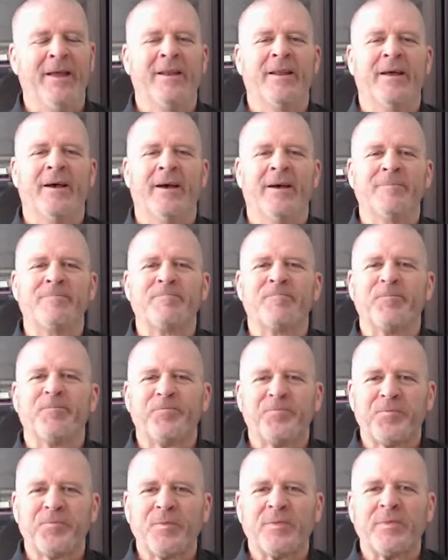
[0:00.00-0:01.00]
And
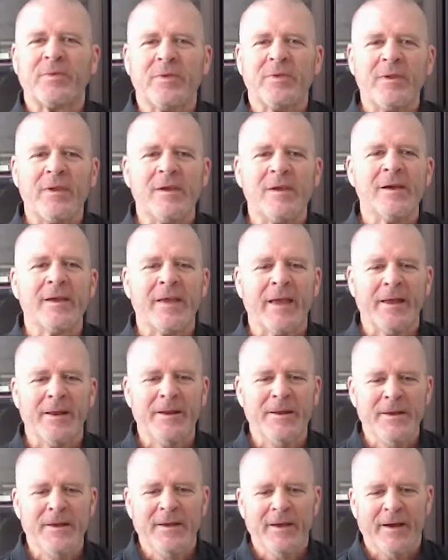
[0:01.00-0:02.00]

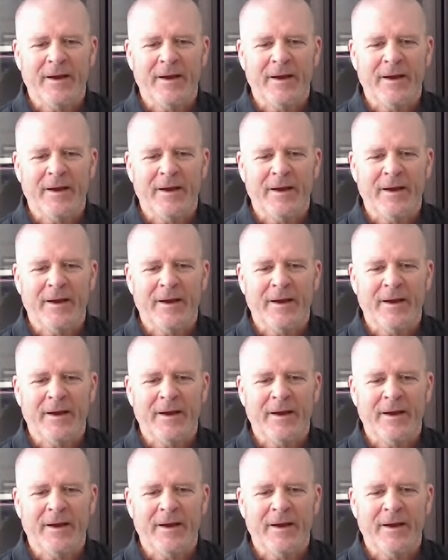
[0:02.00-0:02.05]
again,